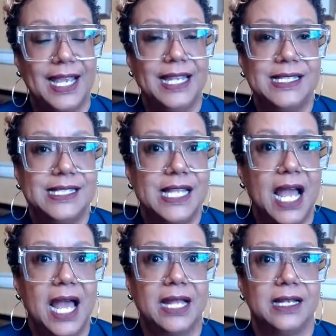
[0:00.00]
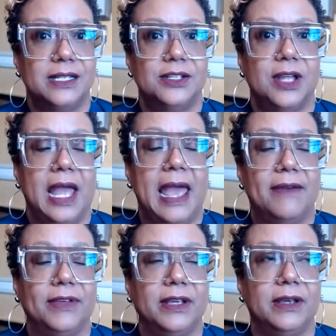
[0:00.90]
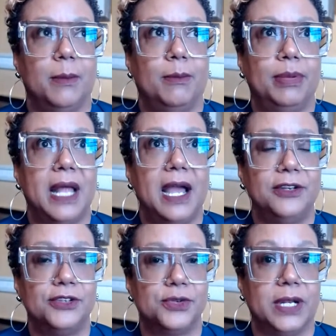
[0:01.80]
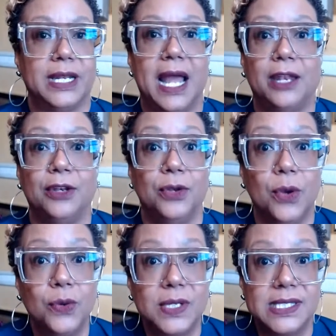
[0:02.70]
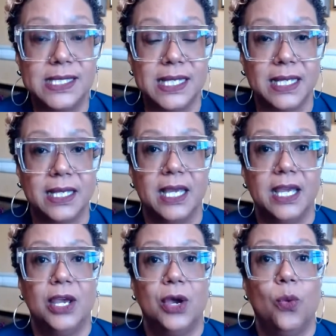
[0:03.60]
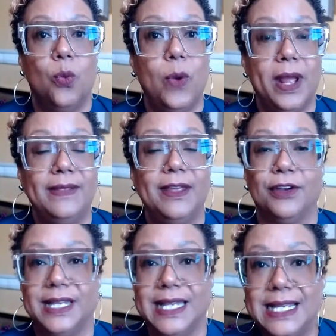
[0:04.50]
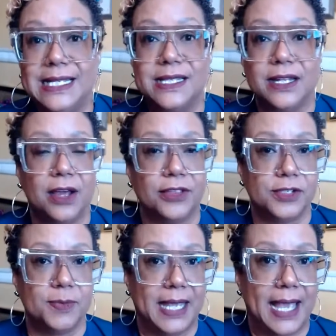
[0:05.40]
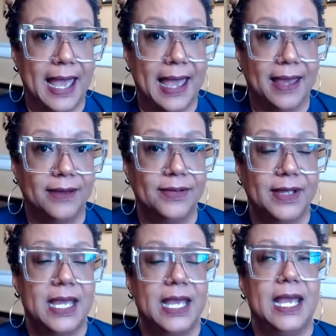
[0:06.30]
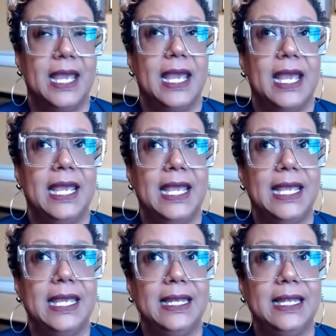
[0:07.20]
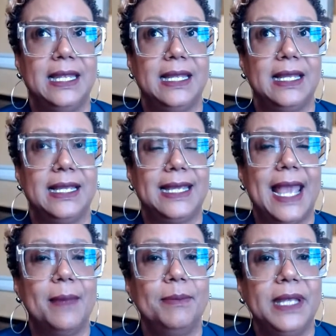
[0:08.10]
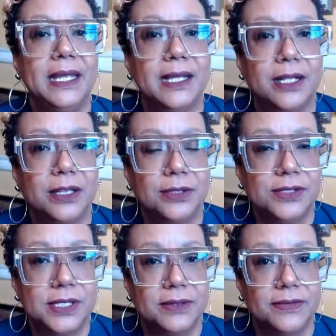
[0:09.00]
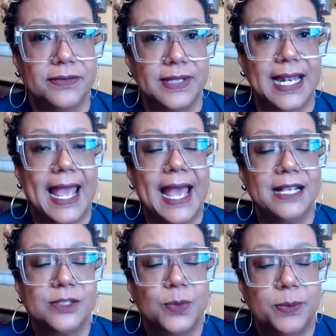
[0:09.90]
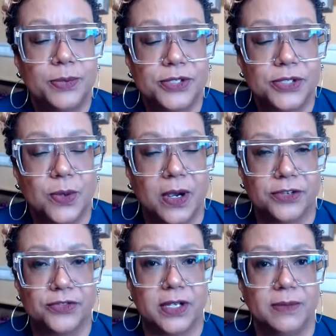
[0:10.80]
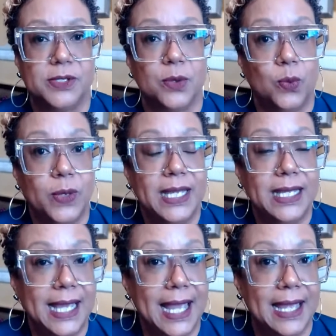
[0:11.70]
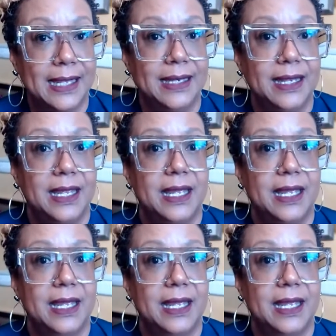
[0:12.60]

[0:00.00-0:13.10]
It is not having blinders on and not noticing when there are needs that others may have. It can be inclusive, that as we pursue our dreams, we can